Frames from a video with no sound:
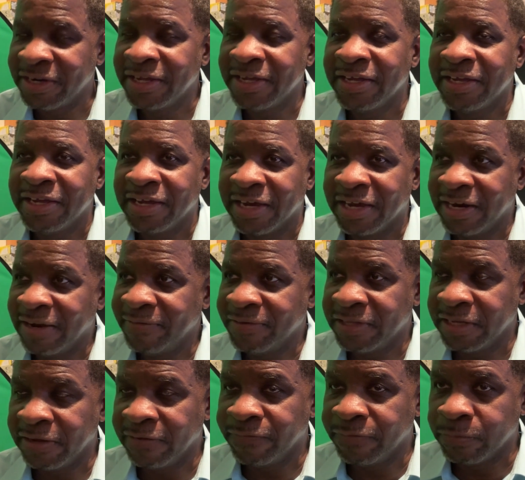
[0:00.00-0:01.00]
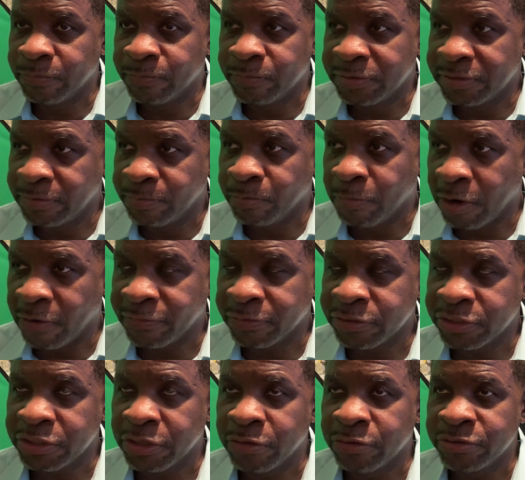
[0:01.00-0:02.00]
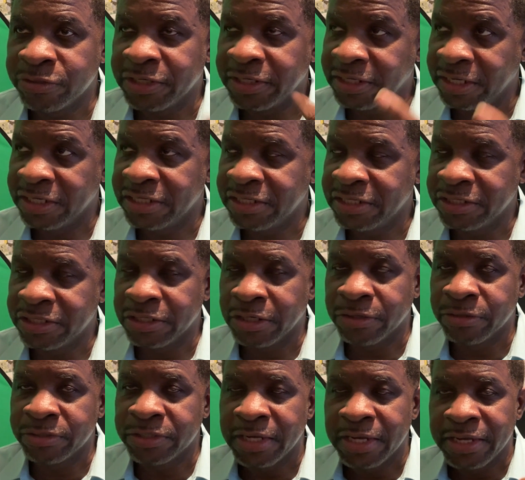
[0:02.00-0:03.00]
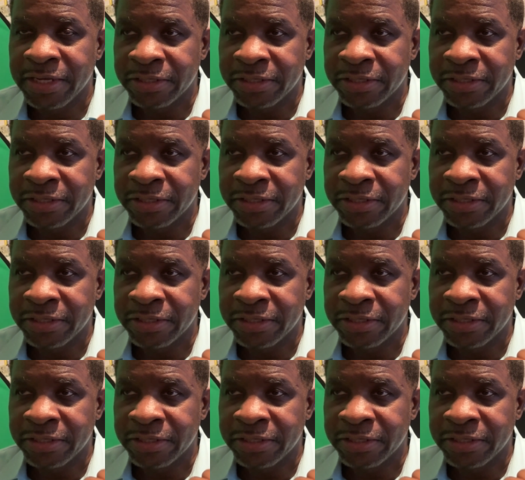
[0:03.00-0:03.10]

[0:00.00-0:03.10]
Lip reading: I got everything from Marvel shows to DC shows